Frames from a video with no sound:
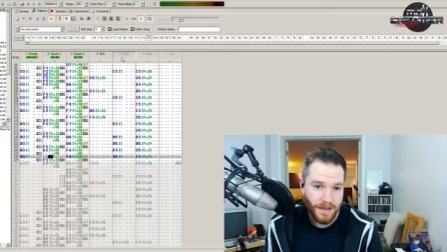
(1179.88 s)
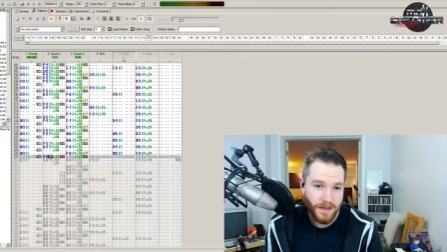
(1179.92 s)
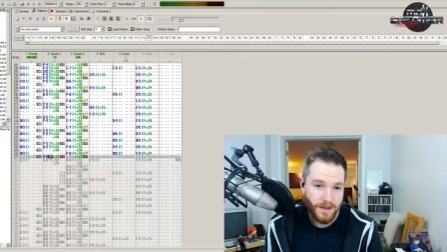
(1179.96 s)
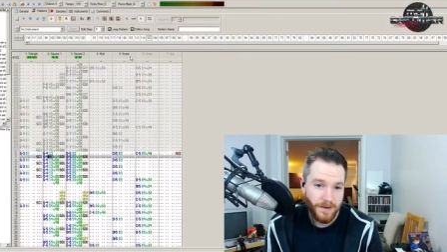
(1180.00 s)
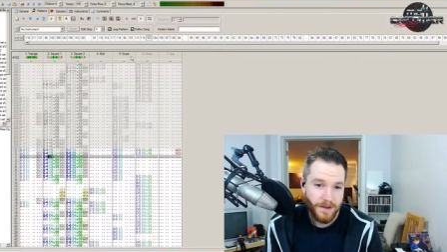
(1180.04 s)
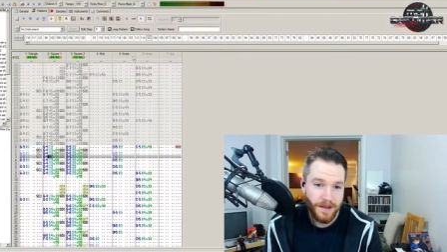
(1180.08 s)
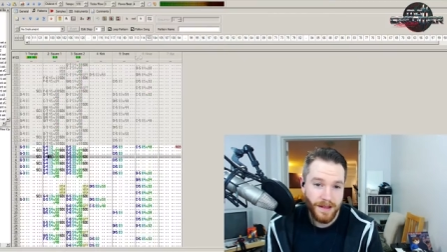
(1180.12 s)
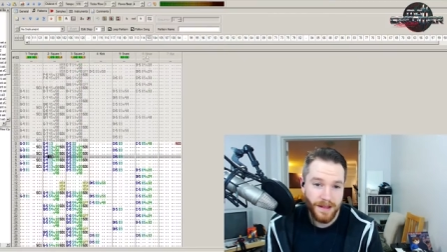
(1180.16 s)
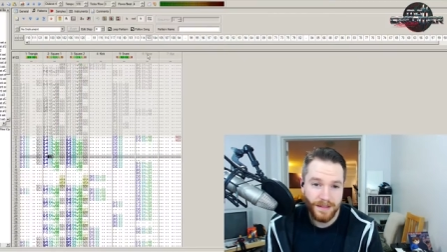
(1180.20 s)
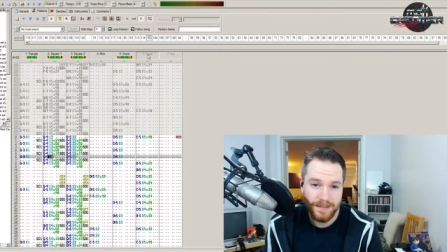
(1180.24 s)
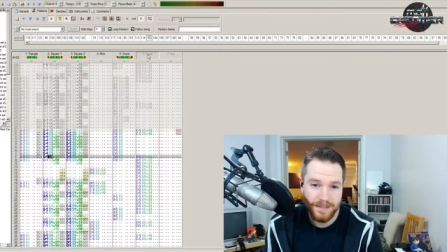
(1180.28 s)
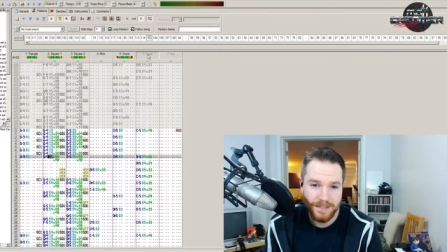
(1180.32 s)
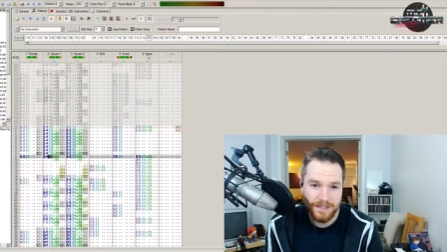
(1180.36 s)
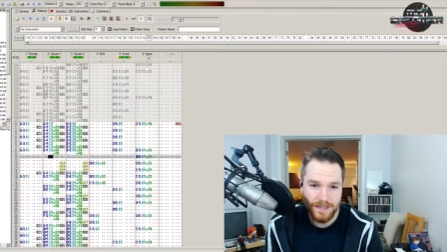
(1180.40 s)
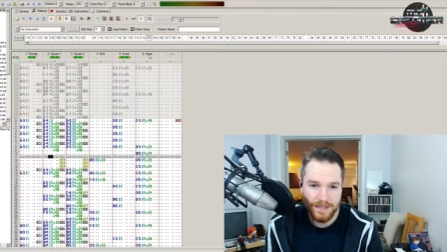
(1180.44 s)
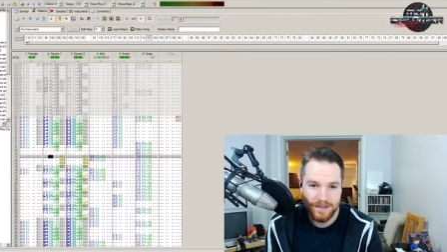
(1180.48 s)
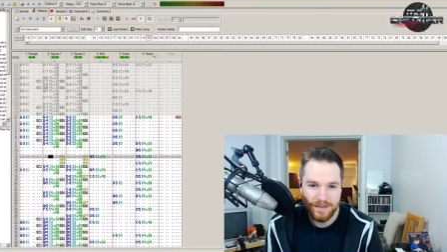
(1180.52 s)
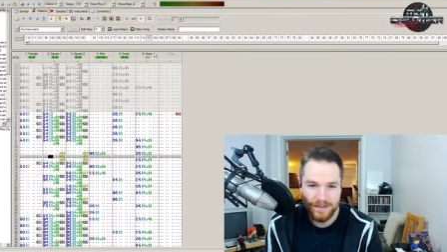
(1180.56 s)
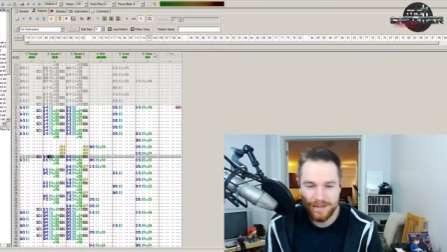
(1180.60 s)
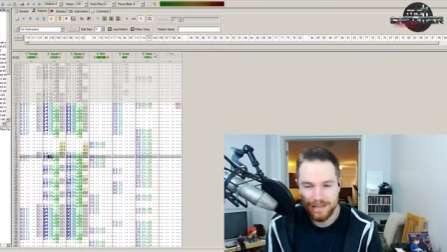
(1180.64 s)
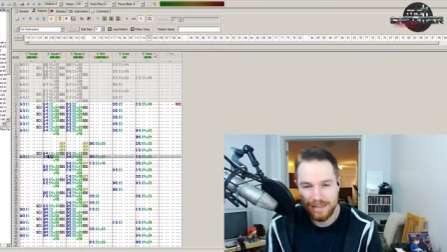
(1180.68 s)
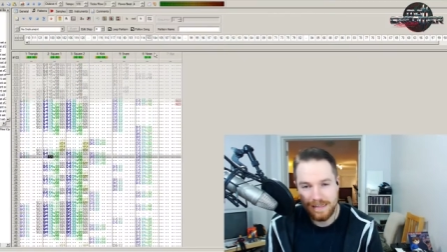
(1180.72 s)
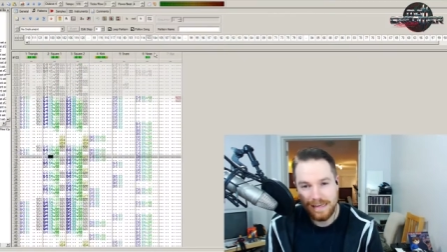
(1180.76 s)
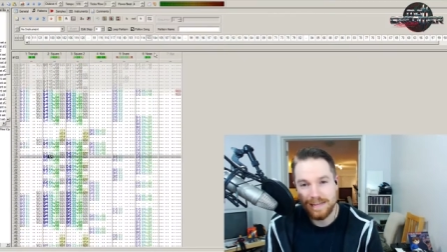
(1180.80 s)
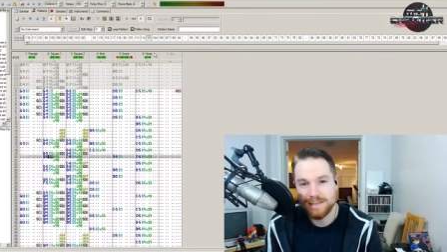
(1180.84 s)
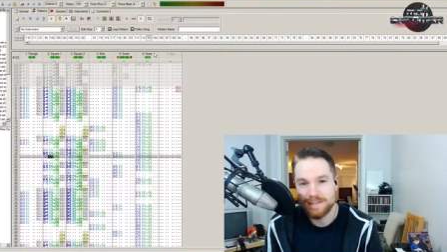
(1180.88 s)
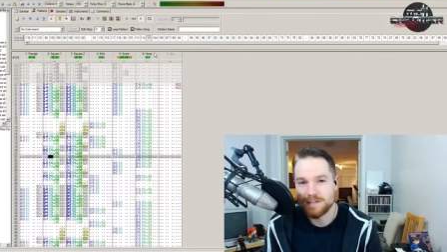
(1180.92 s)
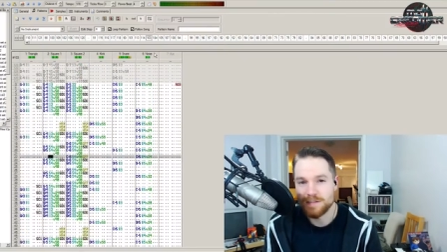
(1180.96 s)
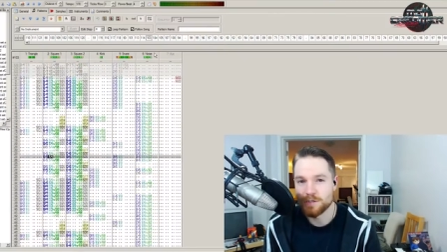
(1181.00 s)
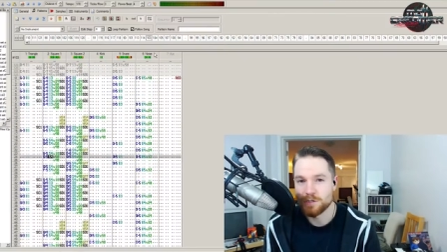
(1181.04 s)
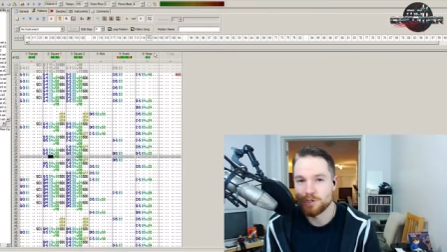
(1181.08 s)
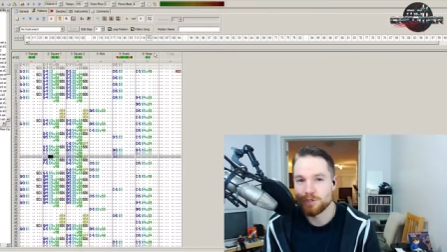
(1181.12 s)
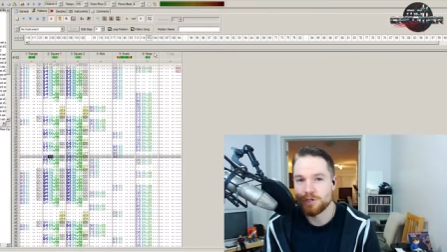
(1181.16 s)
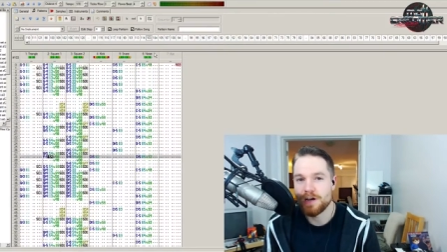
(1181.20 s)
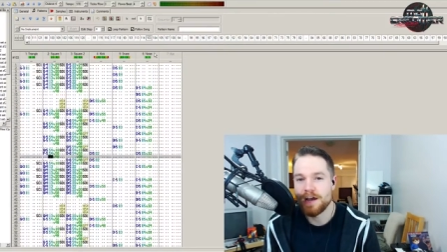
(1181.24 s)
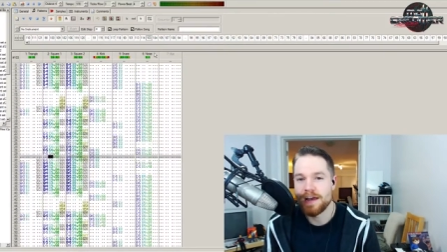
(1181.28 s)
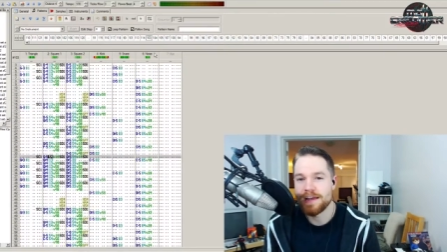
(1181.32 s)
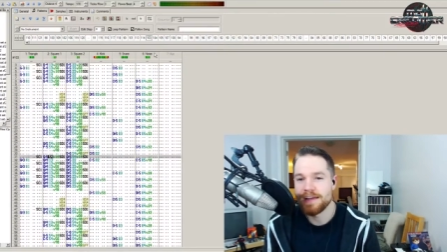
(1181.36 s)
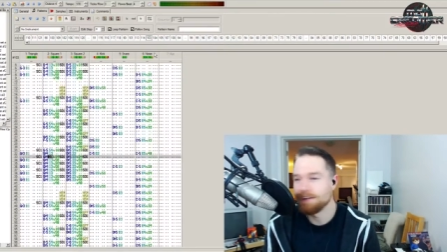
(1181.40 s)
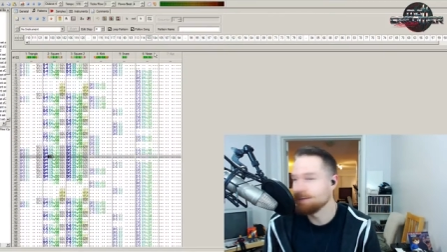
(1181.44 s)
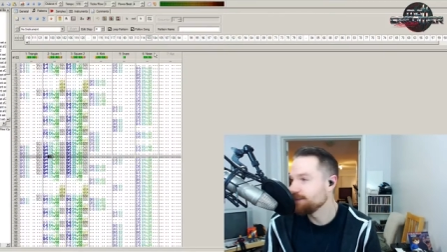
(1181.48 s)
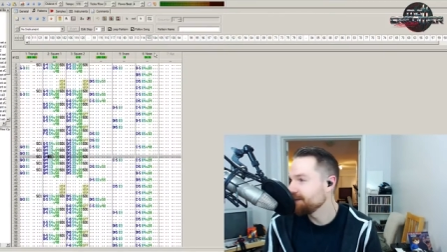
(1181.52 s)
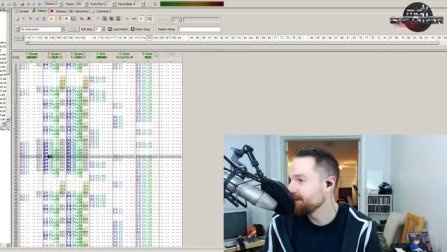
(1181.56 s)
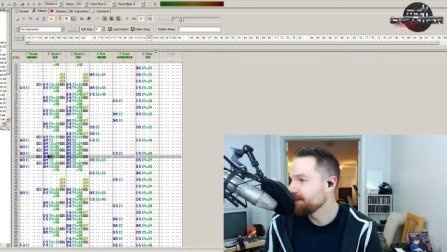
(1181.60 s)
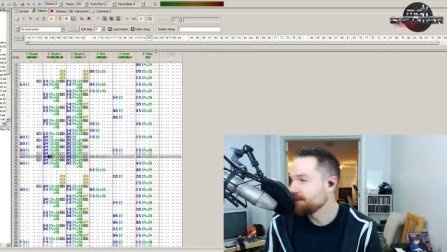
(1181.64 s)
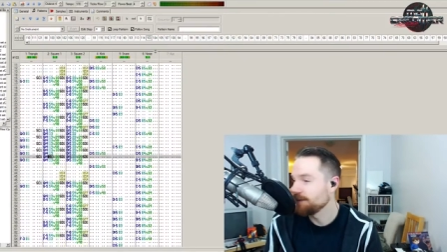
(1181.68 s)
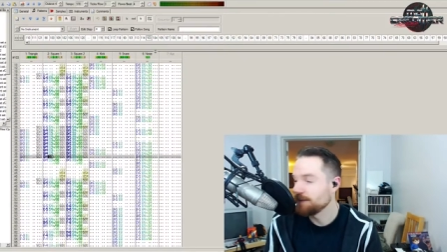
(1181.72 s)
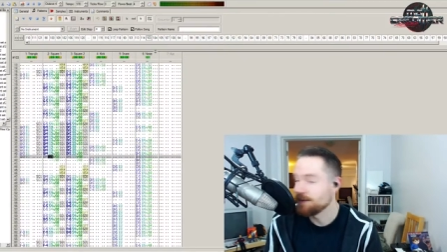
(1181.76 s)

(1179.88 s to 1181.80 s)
at least it, it gets to shine a little